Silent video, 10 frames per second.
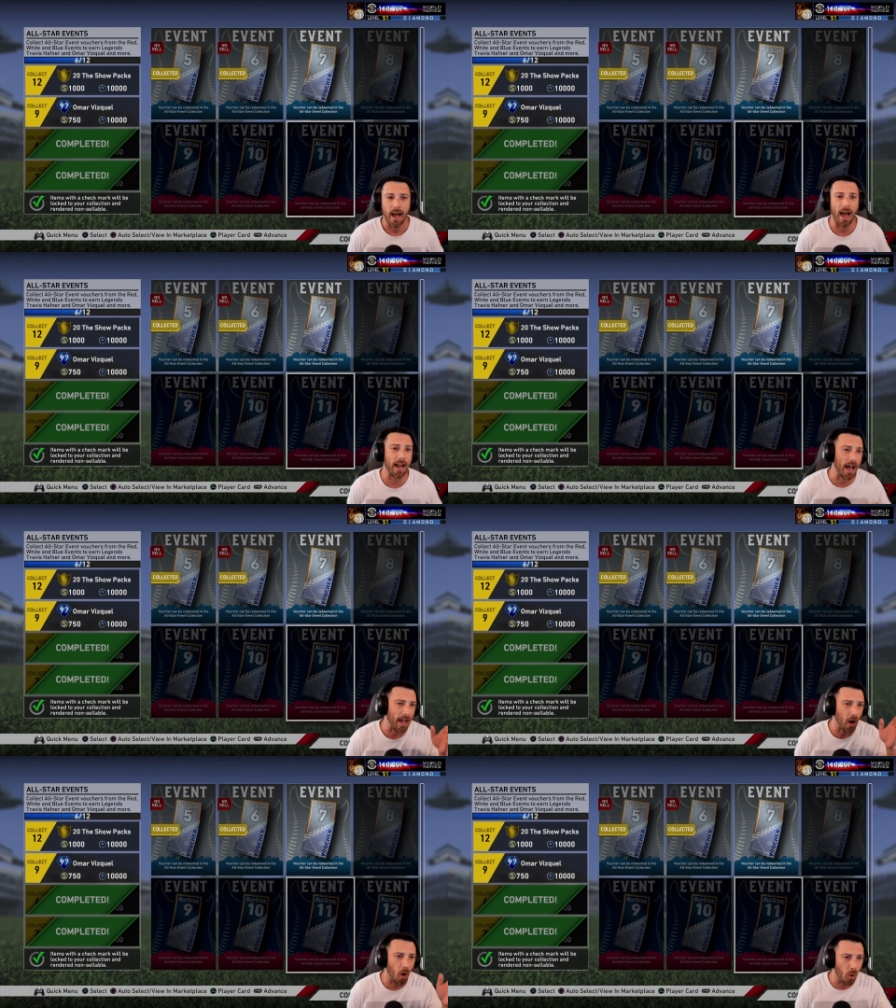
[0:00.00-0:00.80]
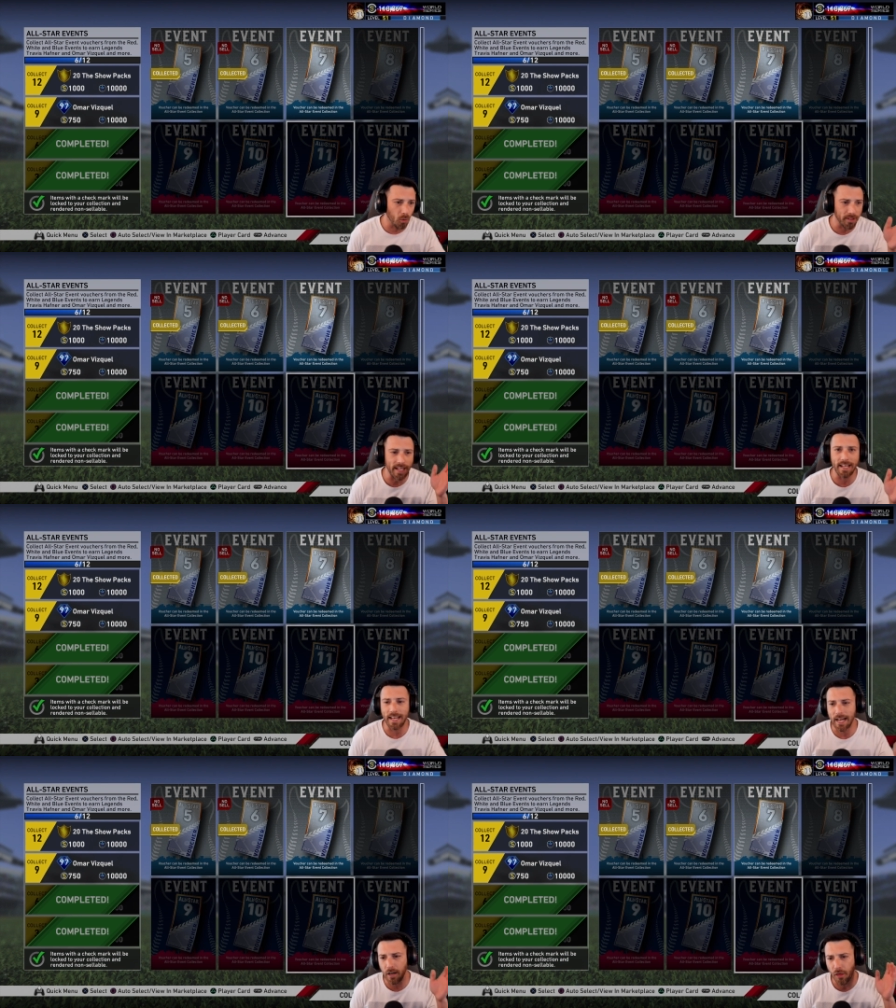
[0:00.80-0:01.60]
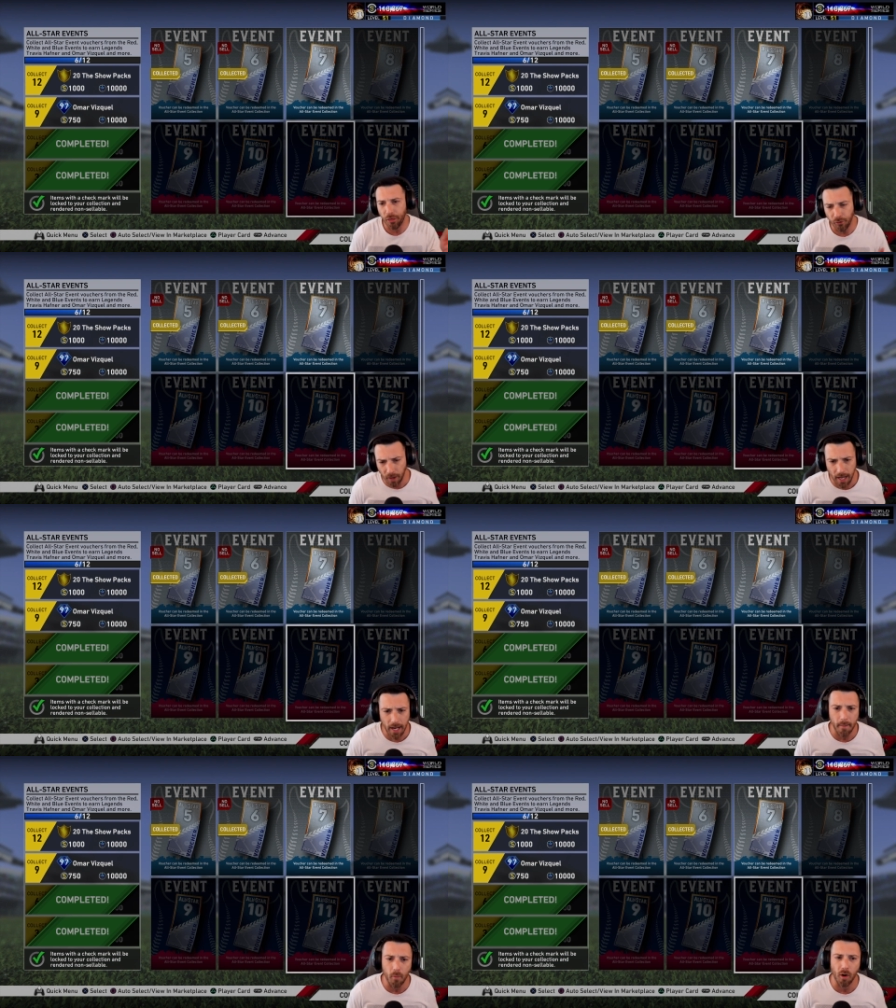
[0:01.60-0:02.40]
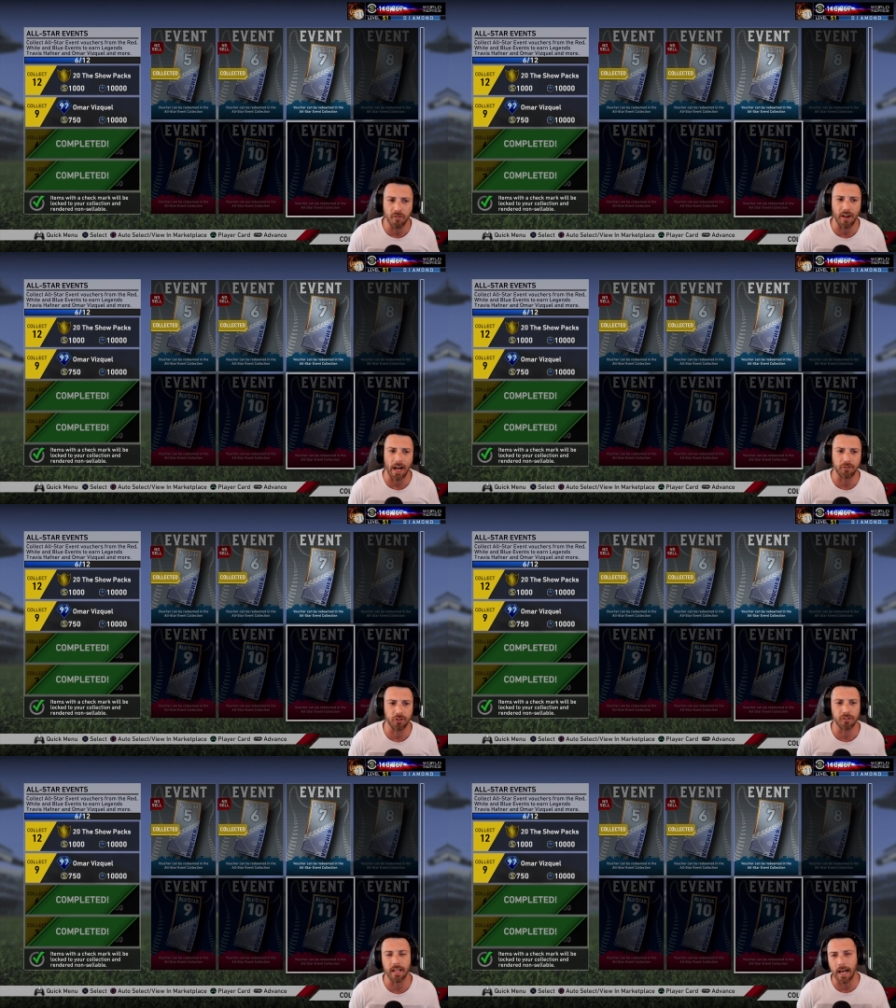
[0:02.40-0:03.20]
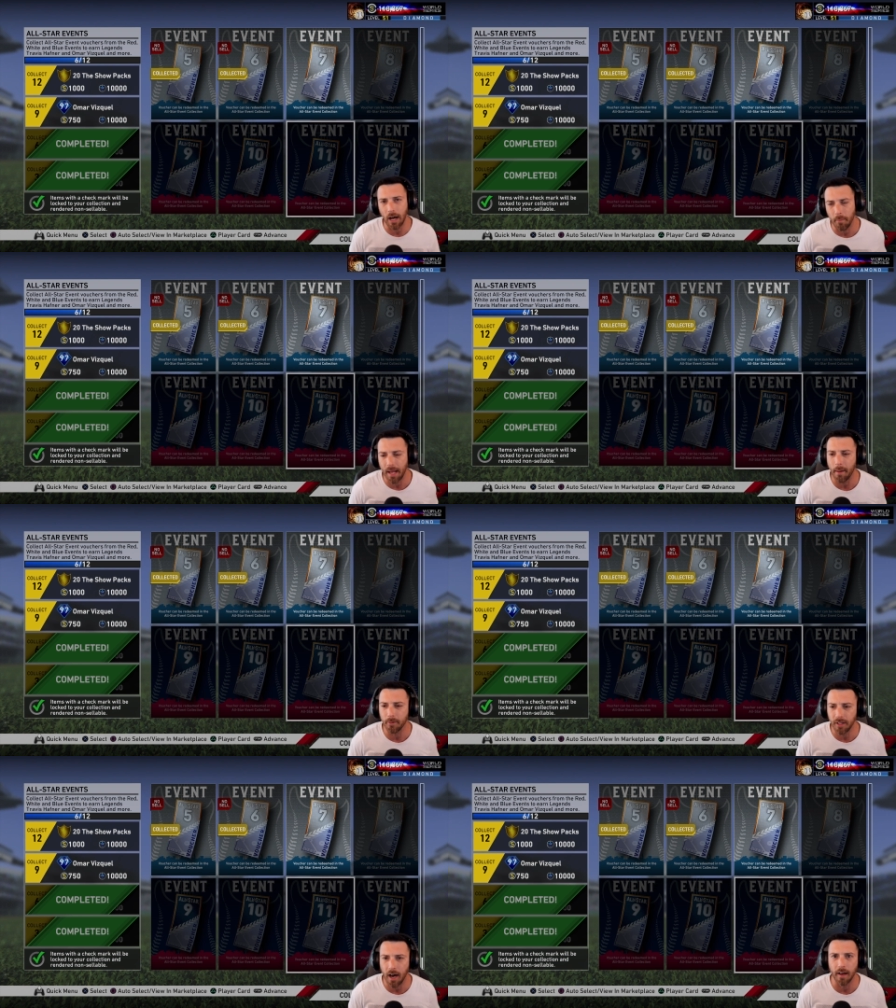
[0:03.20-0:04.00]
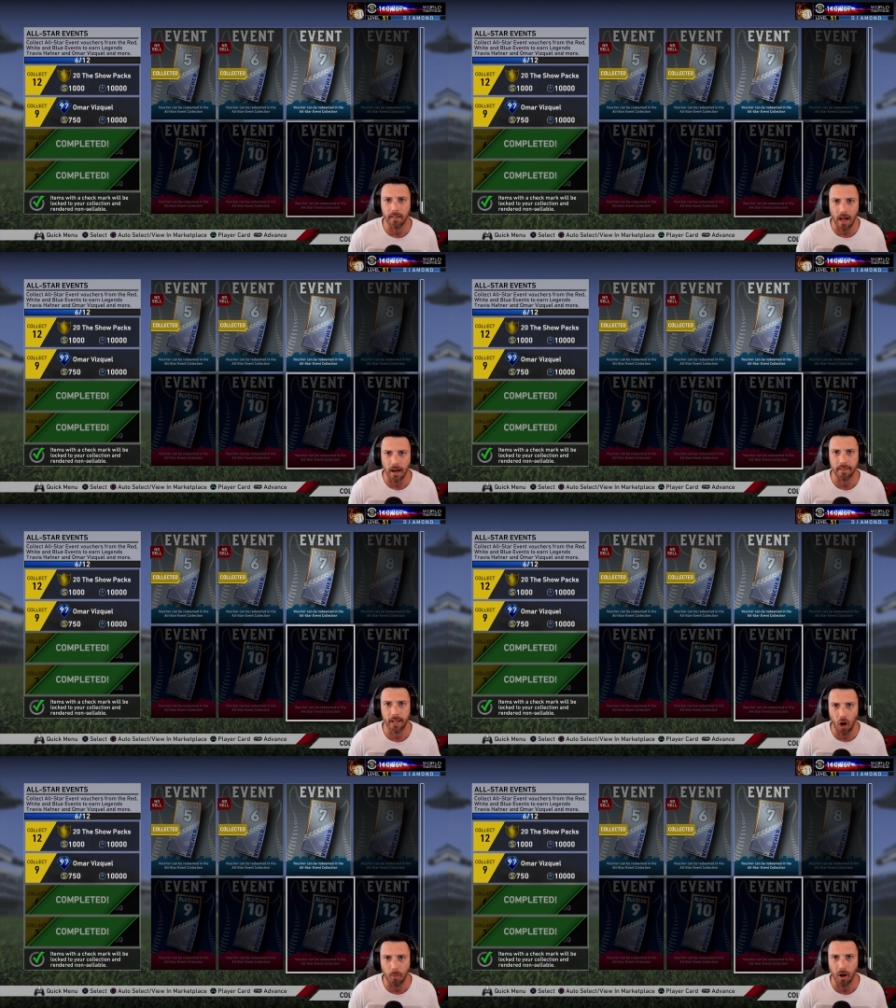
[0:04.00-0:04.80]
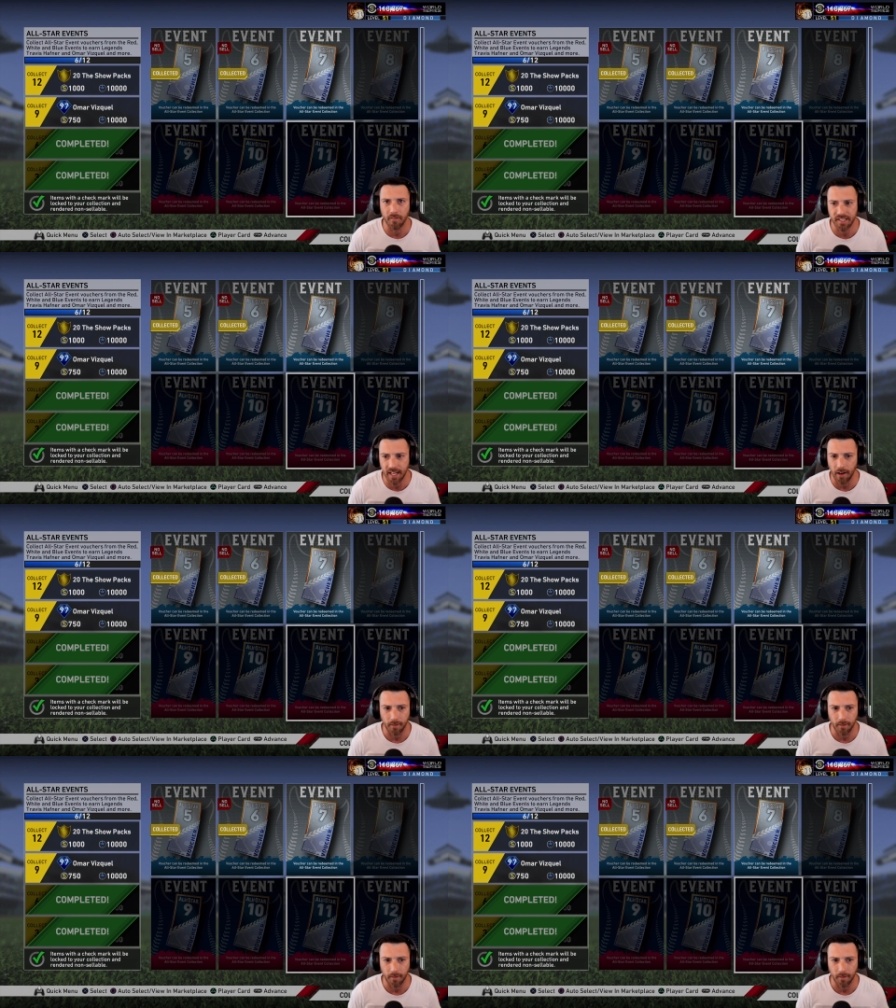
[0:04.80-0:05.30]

and I only need three more vouchers, and I'll be able to unlock the Omar Vizquel.